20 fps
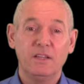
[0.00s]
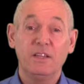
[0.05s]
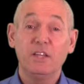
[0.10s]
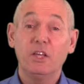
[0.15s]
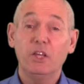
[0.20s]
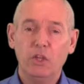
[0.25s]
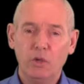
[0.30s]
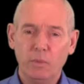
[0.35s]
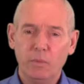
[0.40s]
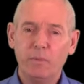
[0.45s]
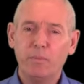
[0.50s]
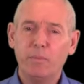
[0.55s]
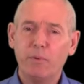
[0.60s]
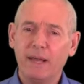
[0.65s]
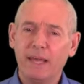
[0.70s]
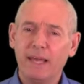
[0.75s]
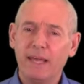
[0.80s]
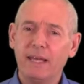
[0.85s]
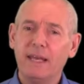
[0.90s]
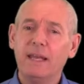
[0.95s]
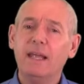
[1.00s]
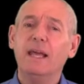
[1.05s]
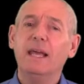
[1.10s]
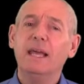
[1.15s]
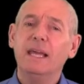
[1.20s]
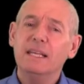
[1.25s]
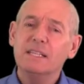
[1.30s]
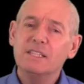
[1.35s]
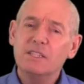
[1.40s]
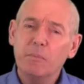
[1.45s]
The human brain
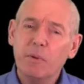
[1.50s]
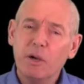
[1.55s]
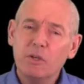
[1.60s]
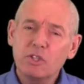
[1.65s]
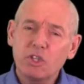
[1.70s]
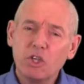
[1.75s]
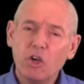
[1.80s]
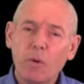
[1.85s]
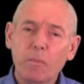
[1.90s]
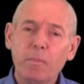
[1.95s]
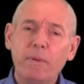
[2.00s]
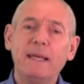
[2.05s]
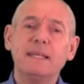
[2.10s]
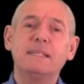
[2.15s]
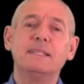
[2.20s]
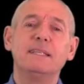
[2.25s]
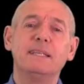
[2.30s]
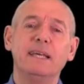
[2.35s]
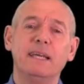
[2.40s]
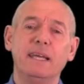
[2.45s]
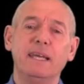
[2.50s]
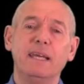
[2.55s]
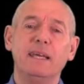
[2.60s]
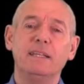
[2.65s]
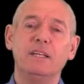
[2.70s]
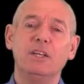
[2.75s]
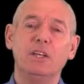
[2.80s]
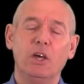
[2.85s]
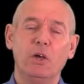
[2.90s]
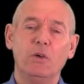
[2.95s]
is the most complex thing
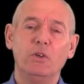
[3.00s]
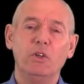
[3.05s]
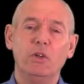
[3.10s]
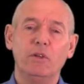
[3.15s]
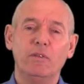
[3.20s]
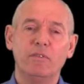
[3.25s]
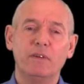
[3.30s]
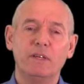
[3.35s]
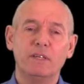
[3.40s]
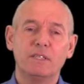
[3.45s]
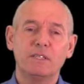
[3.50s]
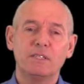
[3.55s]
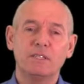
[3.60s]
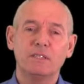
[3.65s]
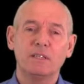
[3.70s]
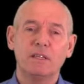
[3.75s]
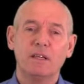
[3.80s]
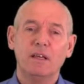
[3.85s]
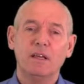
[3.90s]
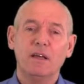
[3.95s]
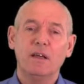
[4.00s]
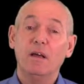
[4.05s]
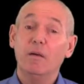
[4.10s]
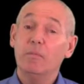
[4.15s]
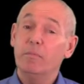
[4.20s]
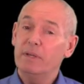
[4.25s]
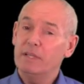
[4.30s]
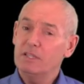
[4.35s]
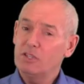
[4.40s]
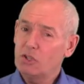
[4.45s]
in the known universe.
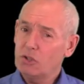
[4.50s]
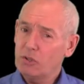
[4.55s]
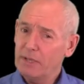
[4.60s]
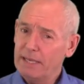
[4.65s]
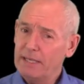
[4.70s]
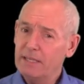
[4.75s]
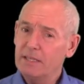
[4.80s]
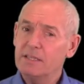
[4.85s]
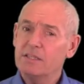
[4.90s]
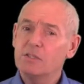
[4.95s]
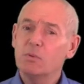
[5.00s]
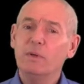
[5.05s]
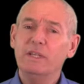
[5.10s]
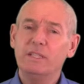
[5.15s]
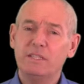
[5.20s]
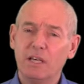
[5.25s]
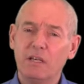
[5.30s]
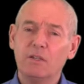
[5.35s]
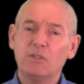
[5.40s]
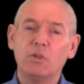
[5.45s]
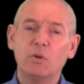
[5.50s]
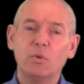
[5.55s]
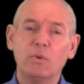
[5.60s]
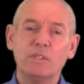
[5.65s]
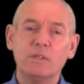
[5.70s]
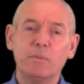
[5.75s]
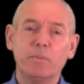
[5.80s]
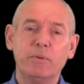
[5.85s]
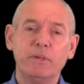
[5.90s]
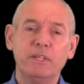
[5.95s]
But as trainers, we don't
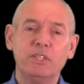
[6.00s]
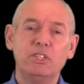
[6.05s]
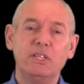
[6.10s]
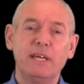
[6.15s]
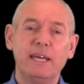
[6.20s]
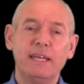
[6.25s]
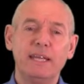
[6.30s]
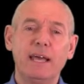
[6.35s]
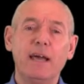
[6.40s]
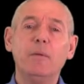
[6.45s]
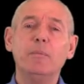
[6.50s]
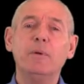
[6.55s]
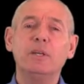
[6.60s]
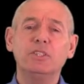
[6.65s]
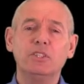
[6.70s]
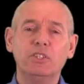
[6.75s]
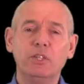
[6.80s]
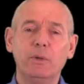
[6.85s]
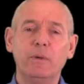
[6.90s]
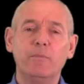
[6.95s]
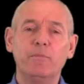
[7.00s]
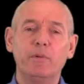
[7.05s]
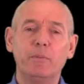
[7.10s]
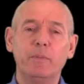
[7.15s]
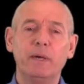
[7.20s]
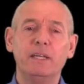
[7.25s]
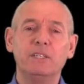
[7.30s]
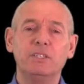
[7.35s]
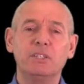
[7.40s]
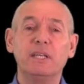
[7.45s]
always appreciate how much new
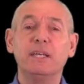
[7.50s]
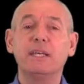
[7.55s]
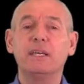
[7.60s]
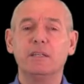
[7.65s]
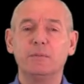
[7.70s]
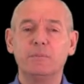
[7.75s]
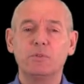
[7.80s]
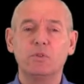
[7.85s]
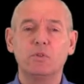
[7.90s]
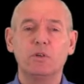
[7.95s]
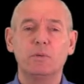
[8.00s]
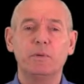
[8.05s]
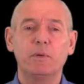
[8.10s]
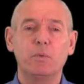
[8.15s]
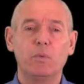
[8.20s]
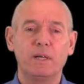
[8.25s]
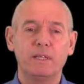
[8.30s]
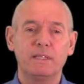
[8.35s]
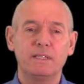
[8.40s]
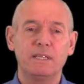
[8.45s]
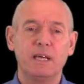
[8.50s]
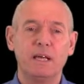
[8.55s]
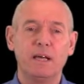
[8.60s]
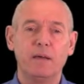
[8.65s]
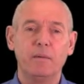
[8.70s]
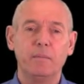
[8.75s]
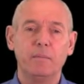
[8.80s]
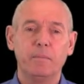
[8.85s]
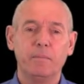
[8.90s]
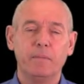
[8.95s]
information it can absorb at one
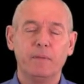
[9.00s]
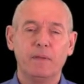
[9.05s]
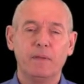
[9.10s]
time.